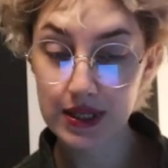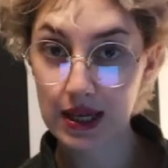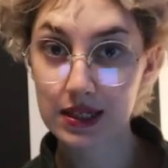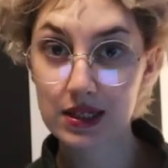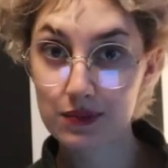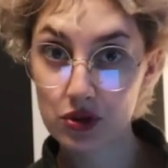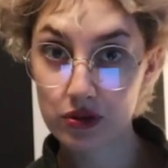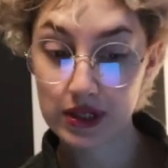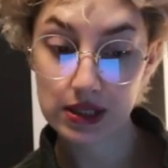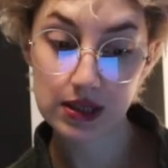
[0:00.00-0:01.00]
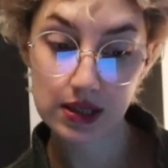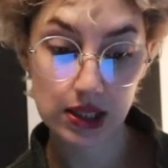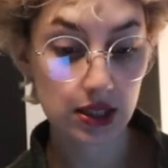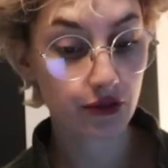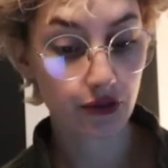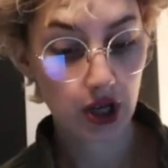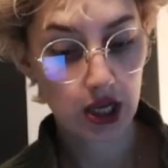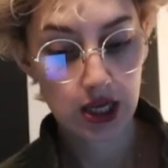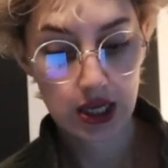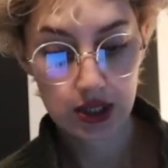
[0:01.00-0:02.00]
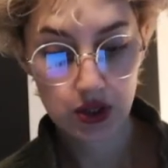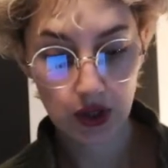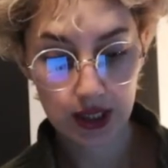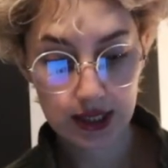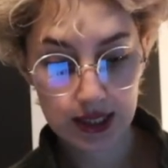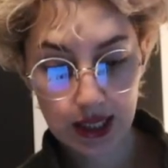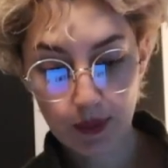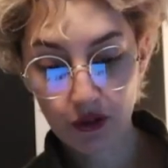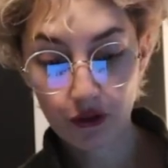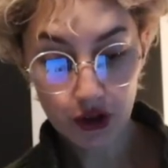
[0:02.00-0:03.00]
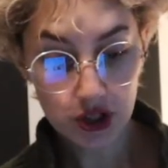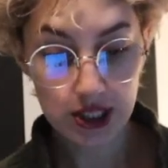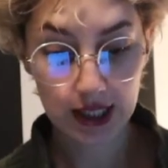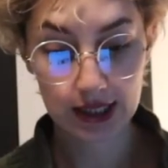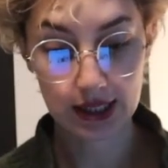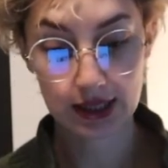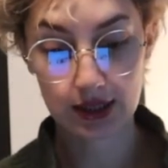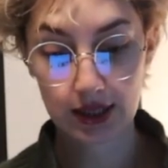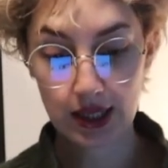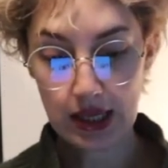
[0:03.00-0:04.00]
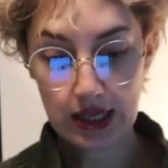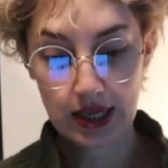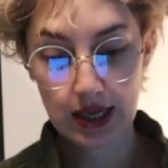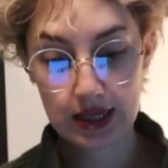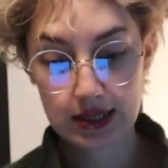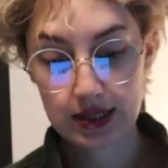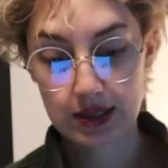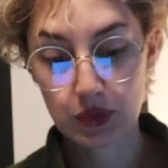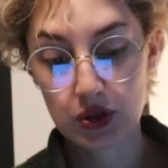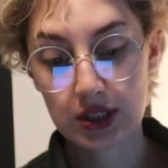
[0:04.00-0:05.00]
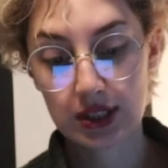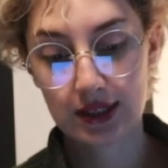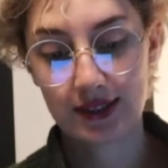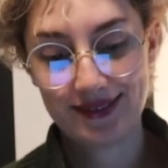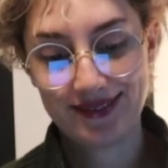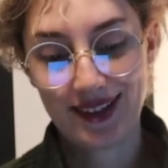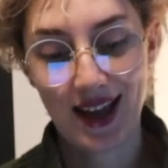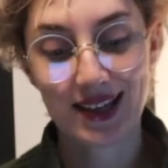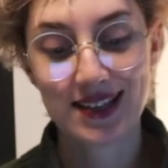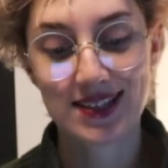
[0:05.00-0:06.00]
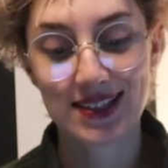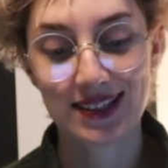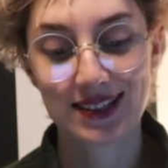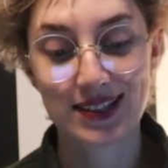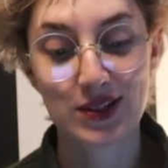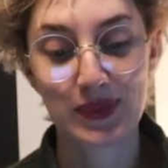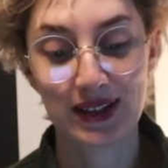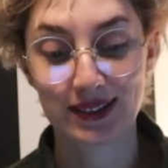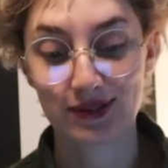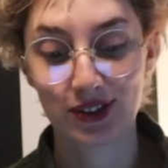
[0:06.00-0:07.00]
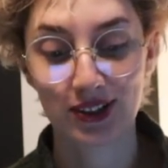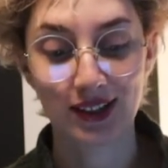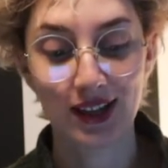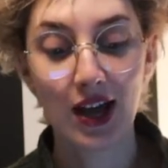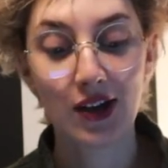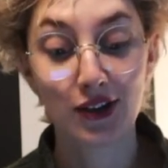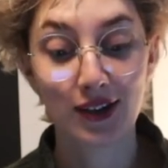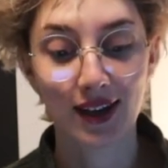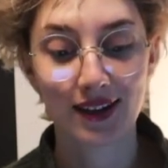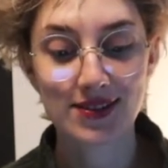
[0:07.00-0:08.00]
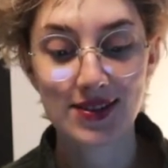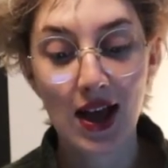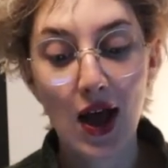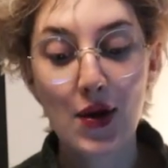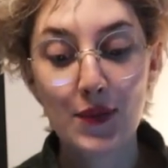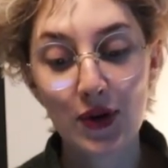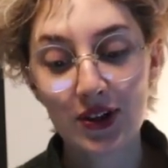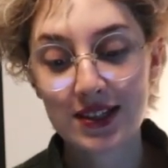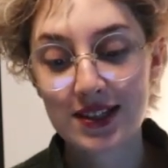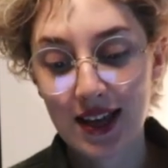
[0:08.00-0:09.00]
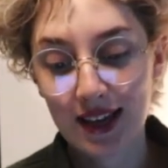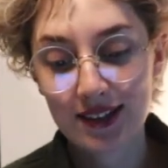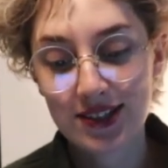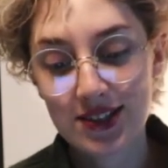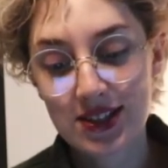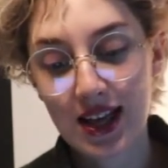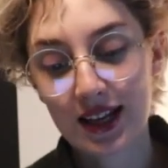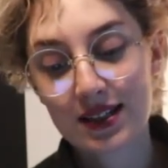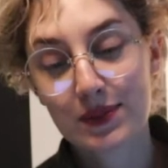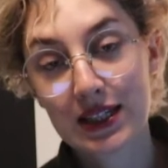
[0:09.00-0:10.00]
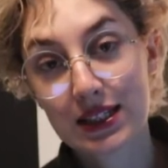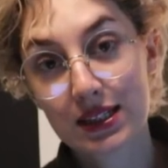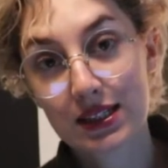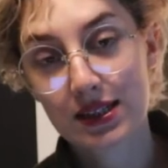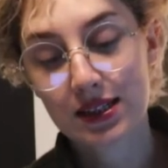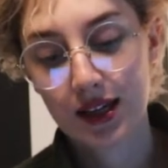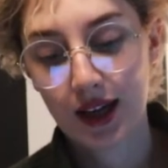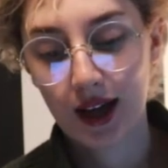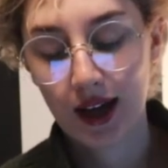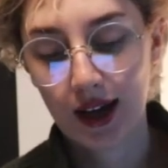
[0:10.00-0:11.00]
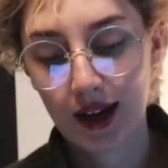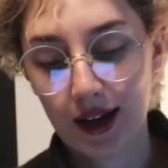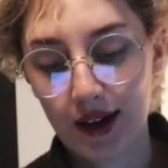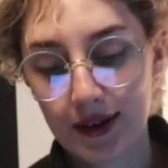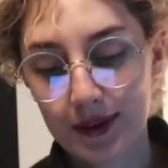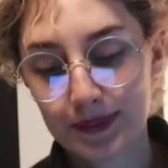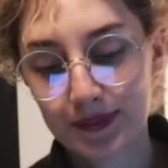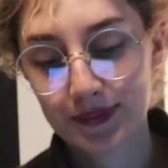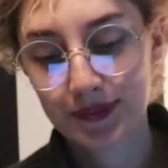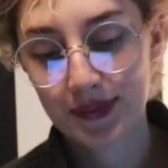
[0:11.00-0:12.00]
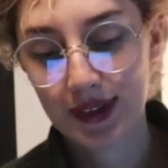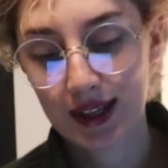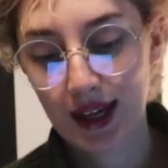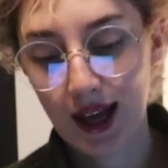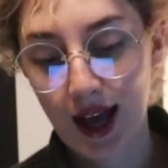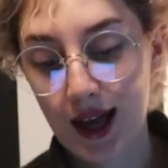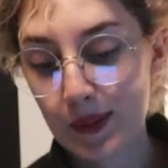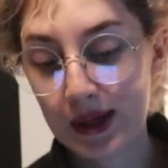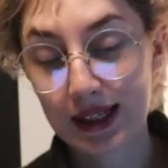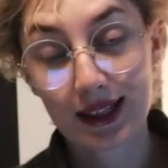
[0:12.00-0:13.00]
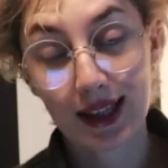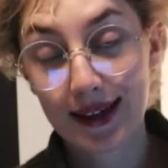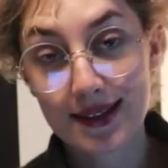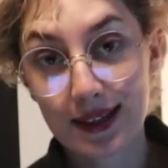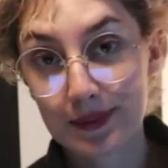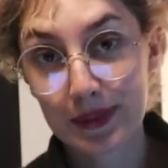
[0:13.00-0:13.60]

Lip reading: and some movies and stuff. So let's see. My first idea is Bernie... I can see that I spelled it wrong. Who cares? Bernie Sanders and his mittens. I mean, classic